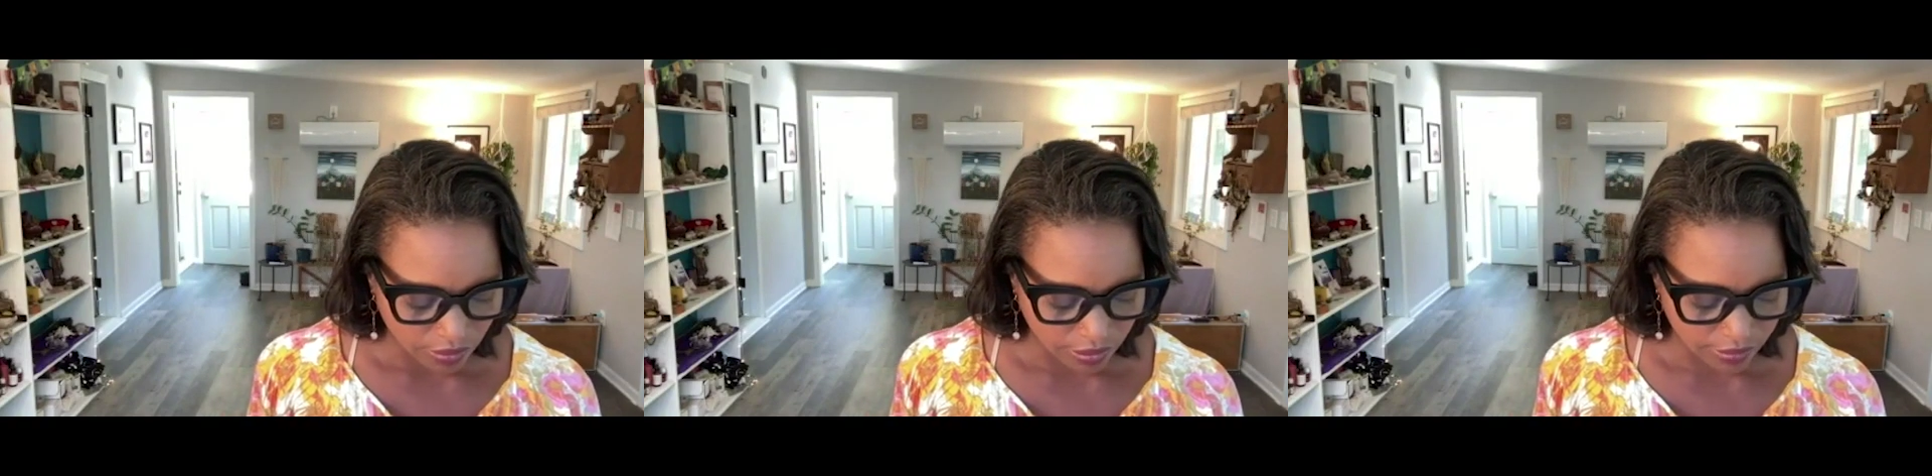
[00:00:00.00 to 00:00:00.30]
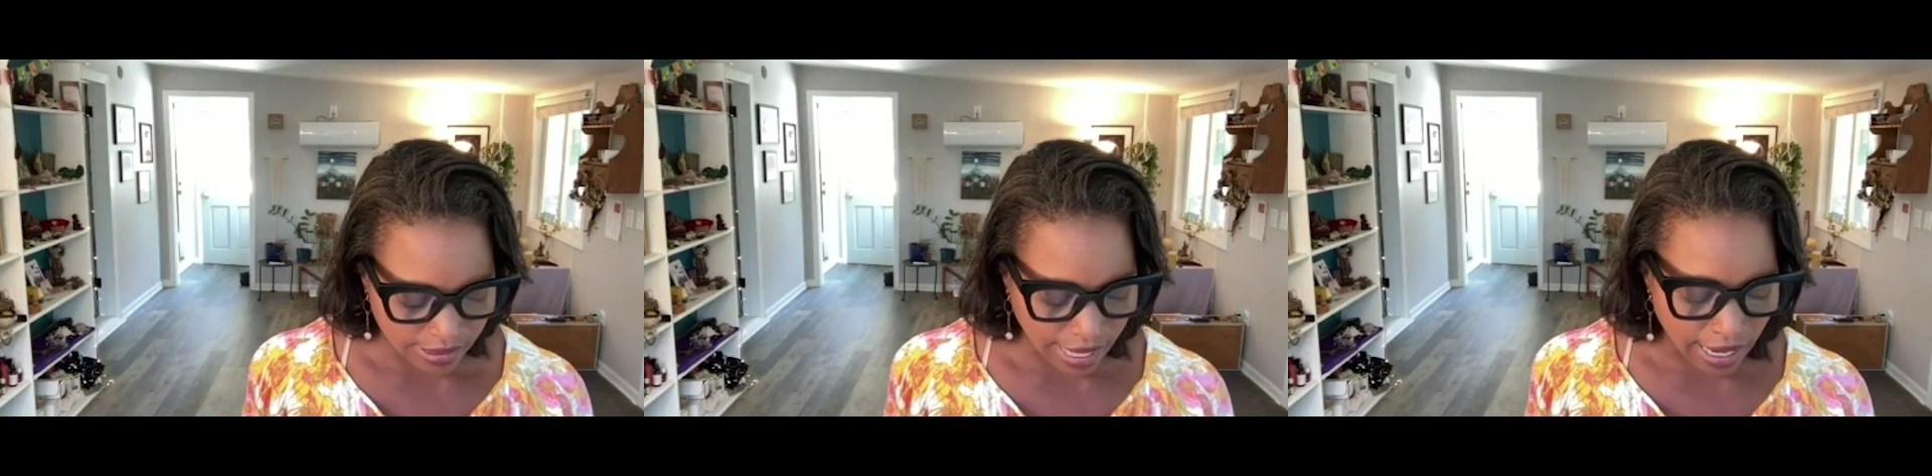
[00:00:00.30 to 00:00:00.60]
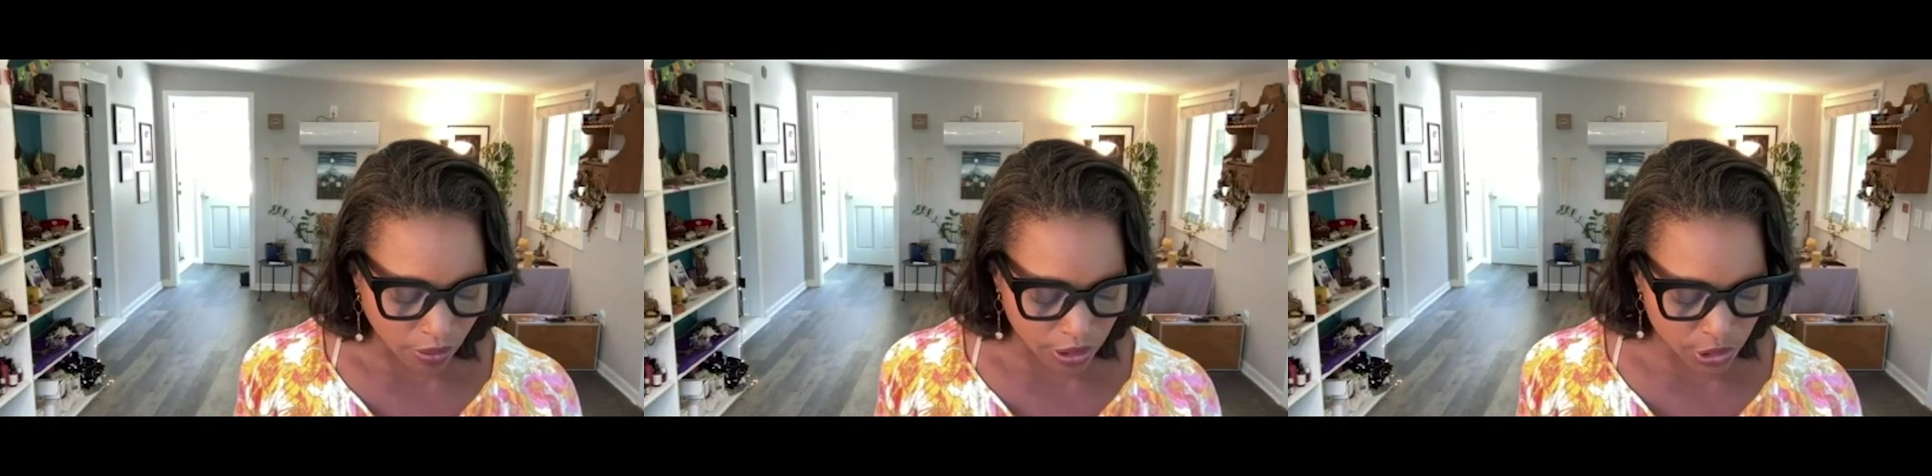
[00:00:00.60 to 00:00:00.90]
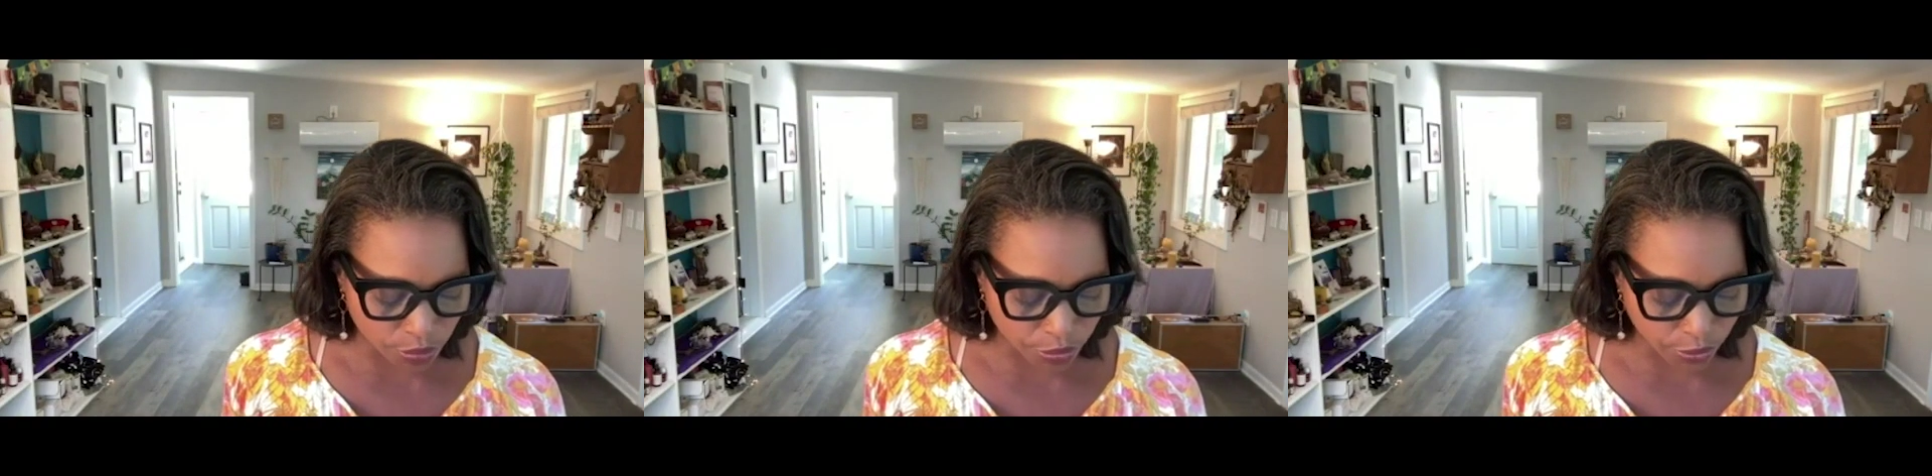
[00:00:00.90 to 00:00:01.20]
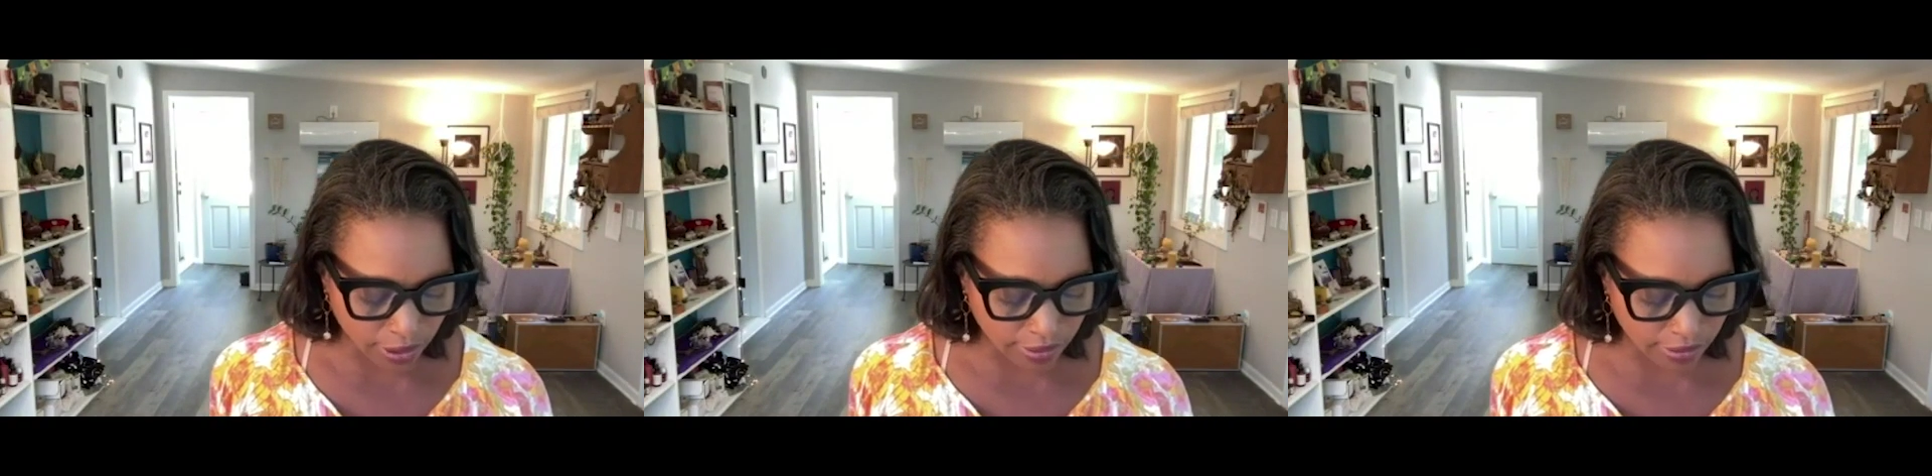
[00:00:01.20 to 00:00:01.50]
And now, as you
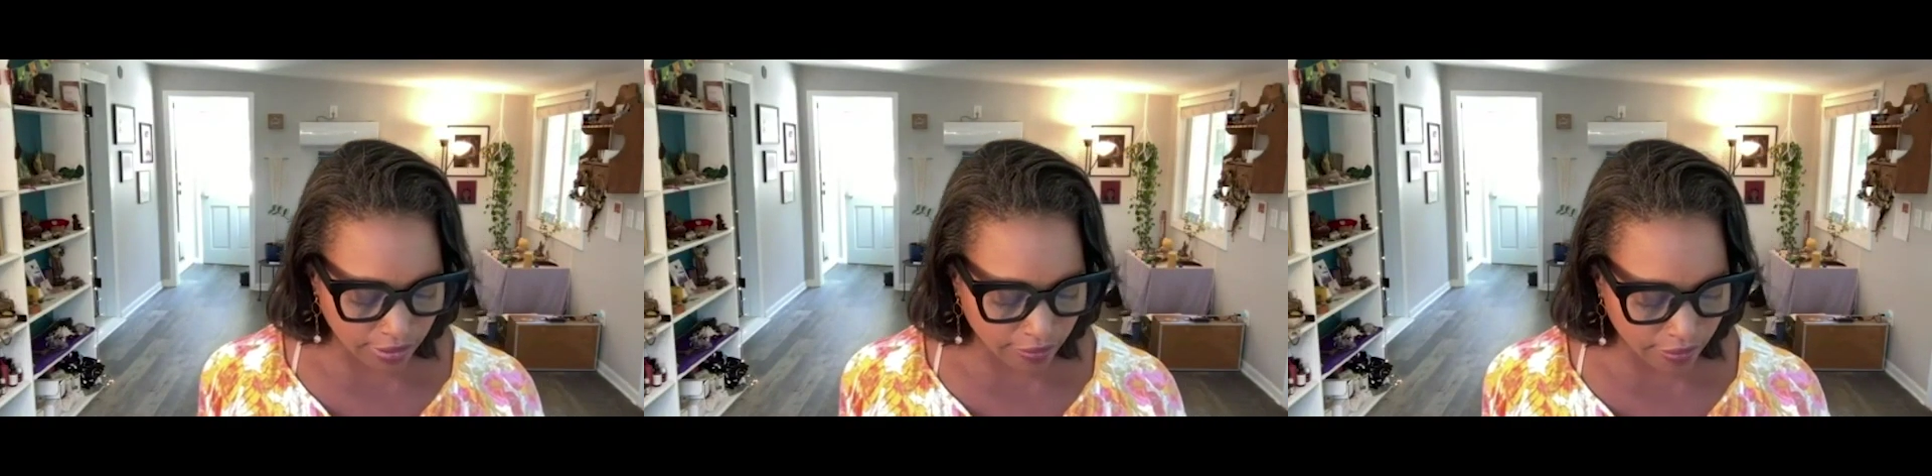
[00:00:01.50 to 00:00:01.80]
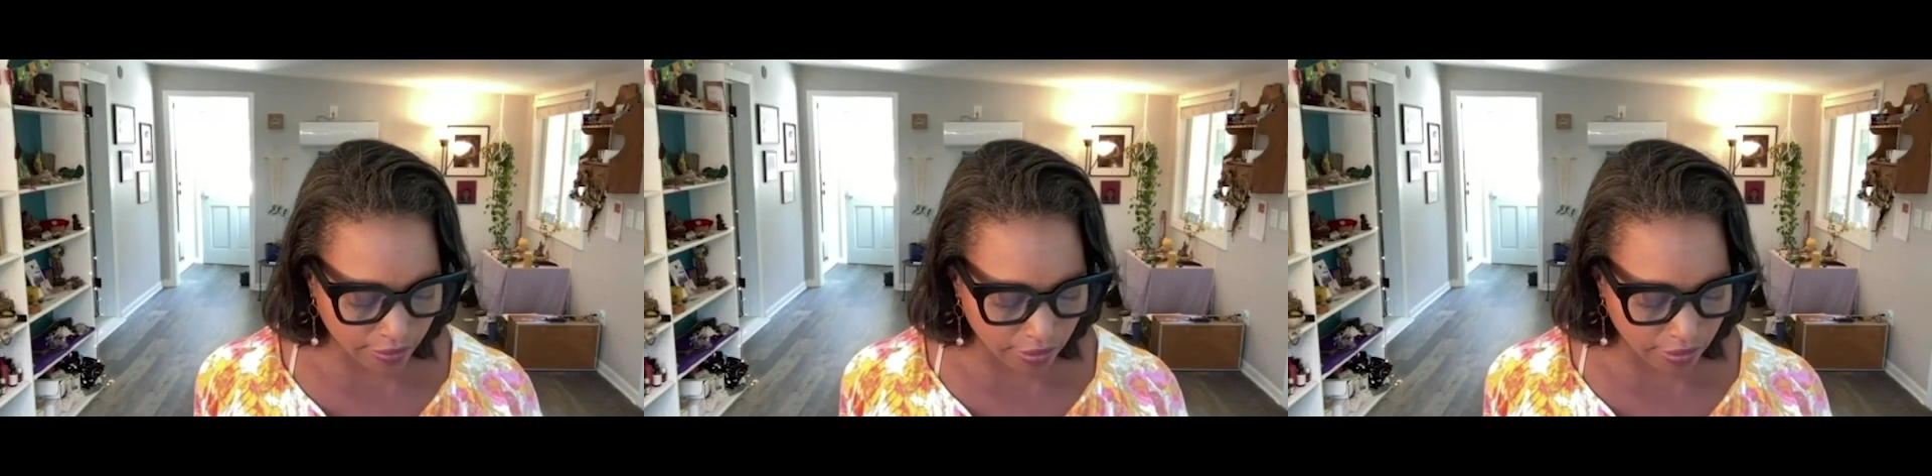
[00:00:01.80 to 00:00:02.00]
breathe,